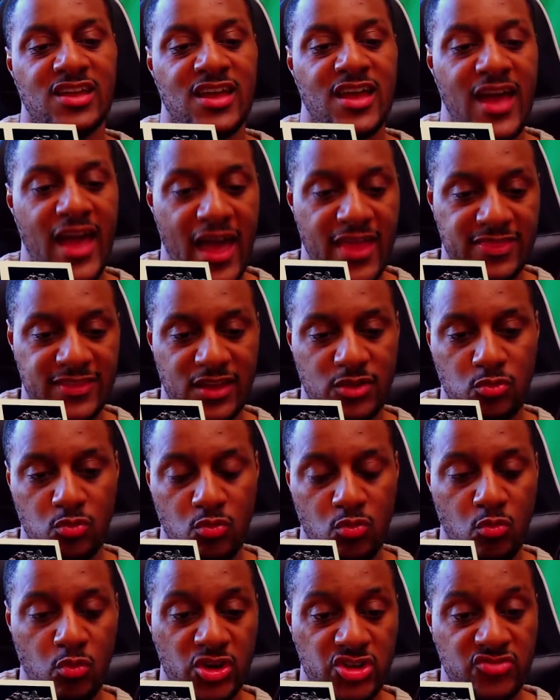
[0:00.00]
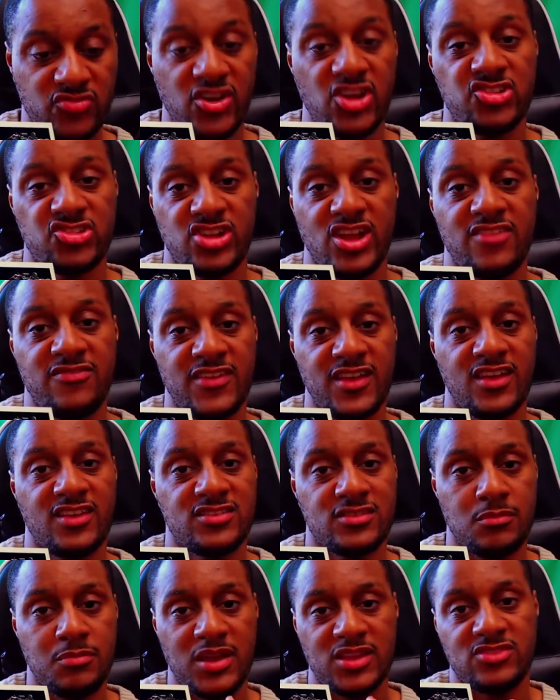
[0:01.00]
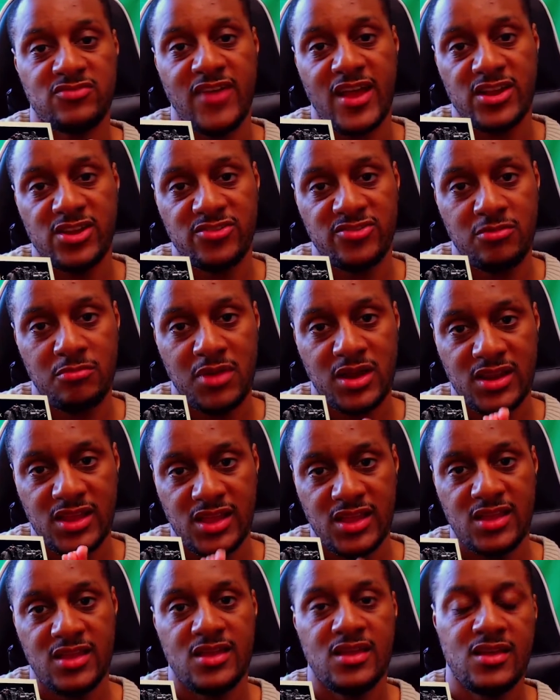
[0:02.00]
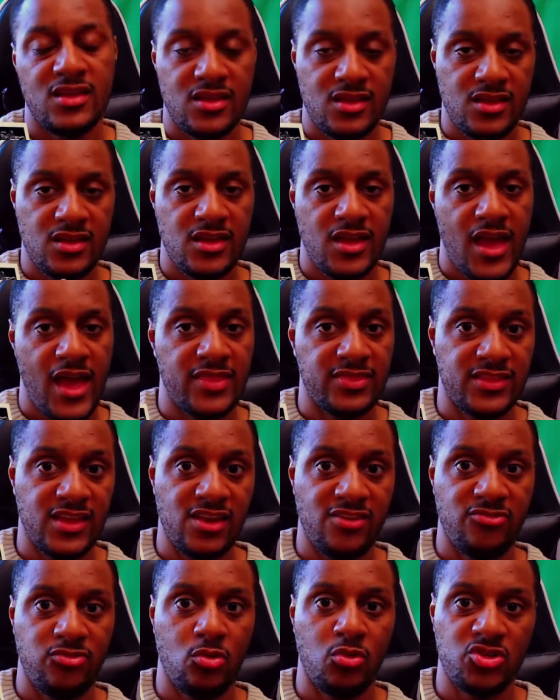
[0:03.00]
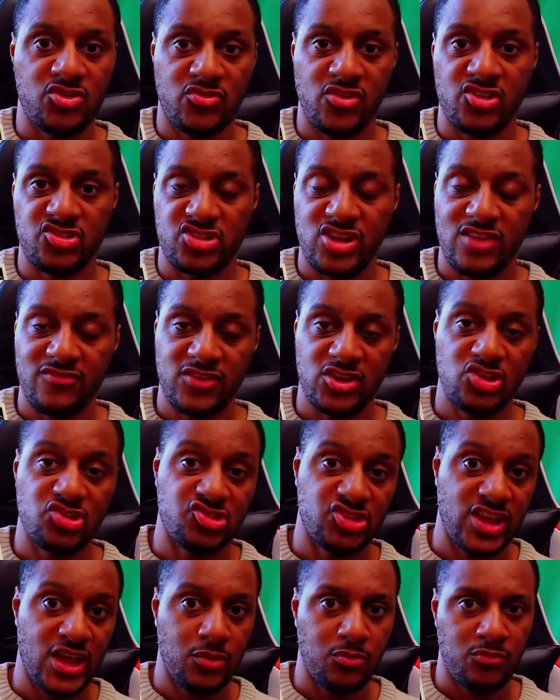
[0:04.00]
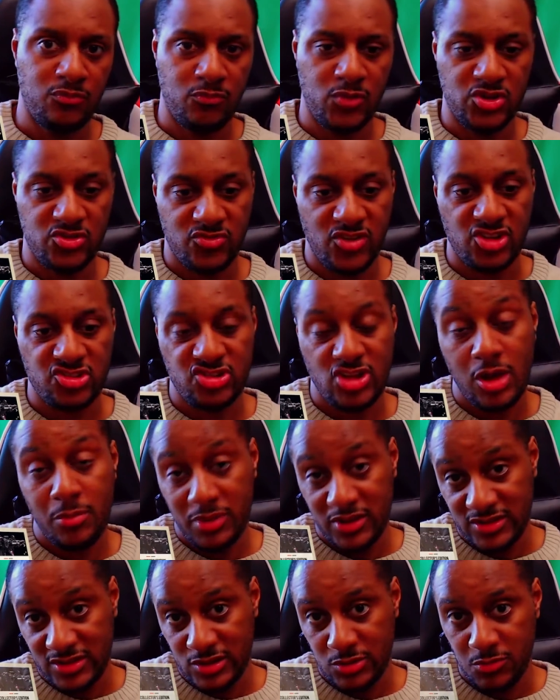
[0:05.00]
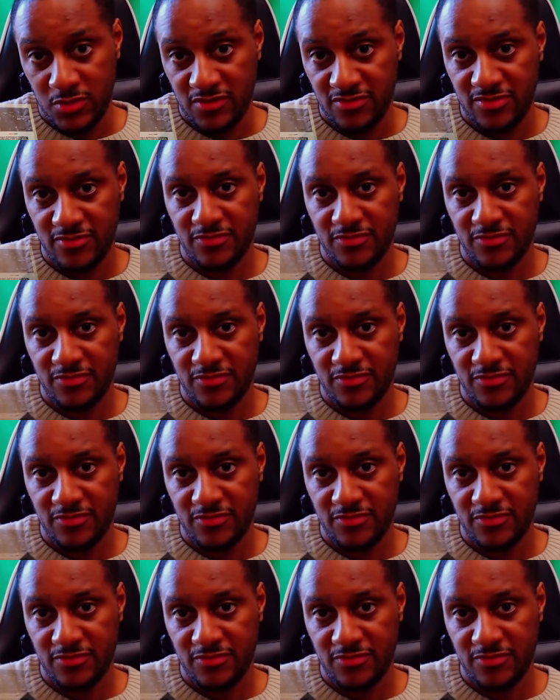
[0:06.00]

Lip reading: And then which version I think is the best value for money, and therefore which version I think you should get and which version I'll be dealing with.